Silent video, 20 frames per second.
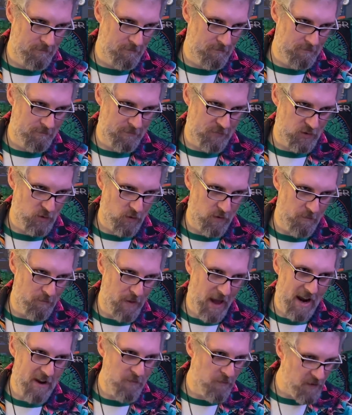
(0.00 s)
sort of
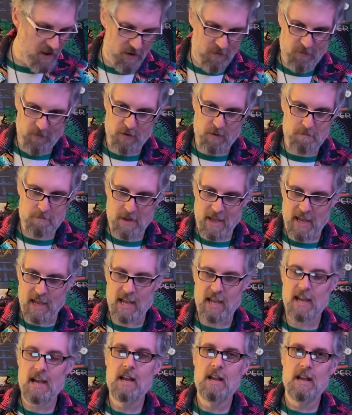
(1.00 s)
benefit for
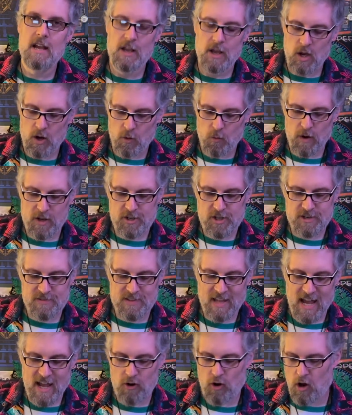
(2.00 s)
me, which is
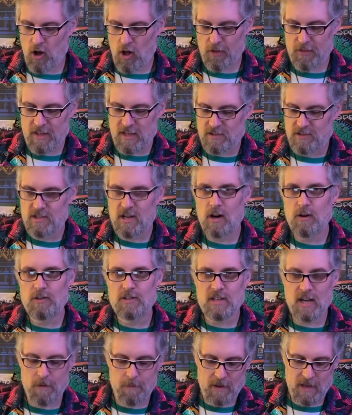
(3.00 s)
that all these notes
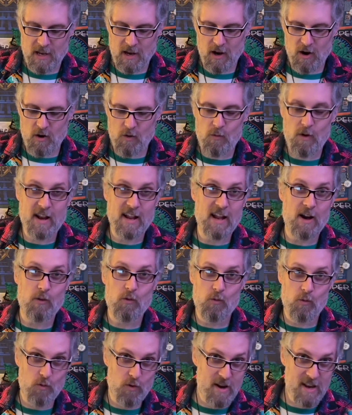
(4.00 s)
up here ring out
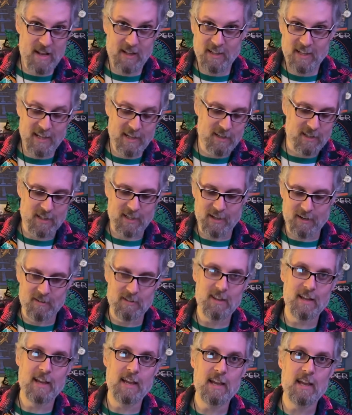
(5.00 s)
really
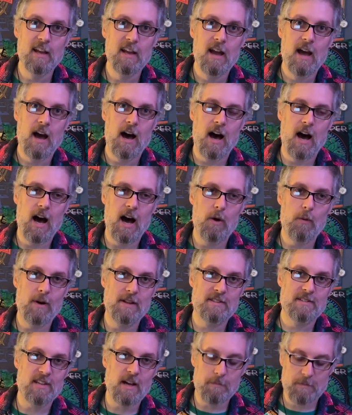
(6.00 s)
clearly, when
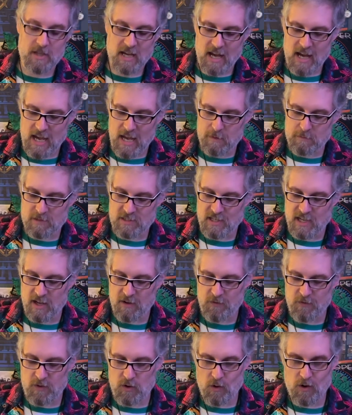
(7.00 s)
sometimes
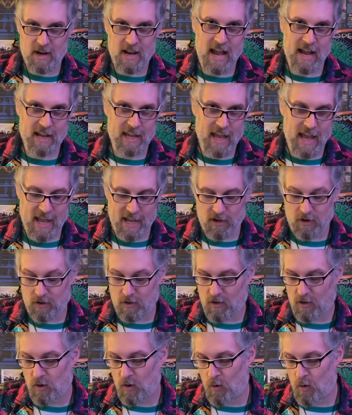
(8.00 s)
if your neck
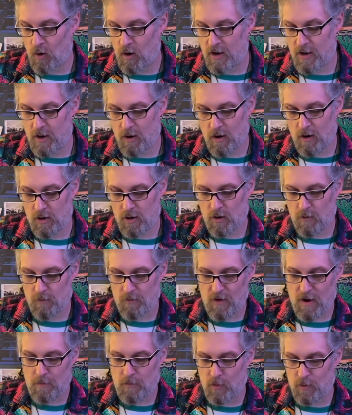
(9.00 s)
angle or your
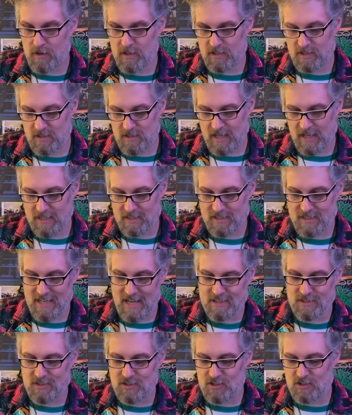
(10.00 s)
fretboard is
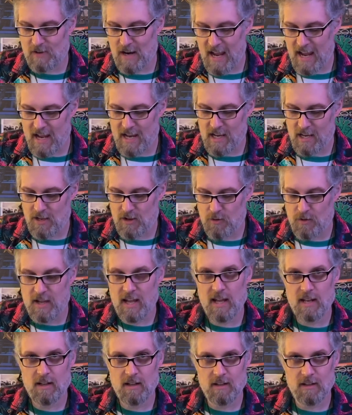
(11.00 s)
dead straight, you
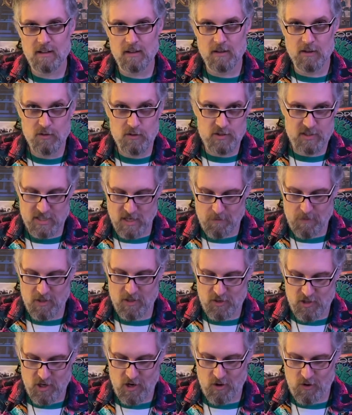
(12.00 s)
can lose some of the
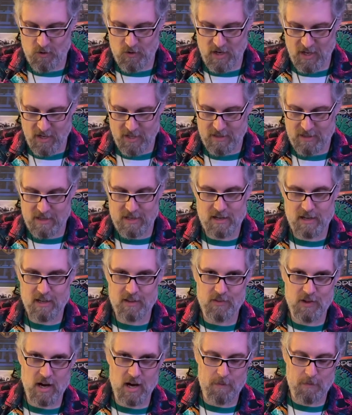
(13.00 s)
tone in the
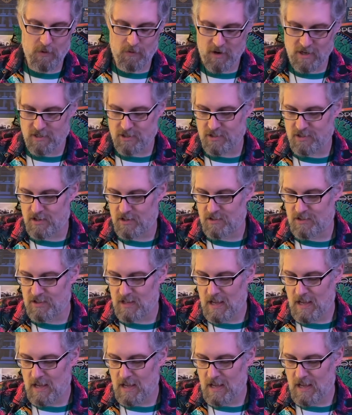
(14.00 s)
upper registers.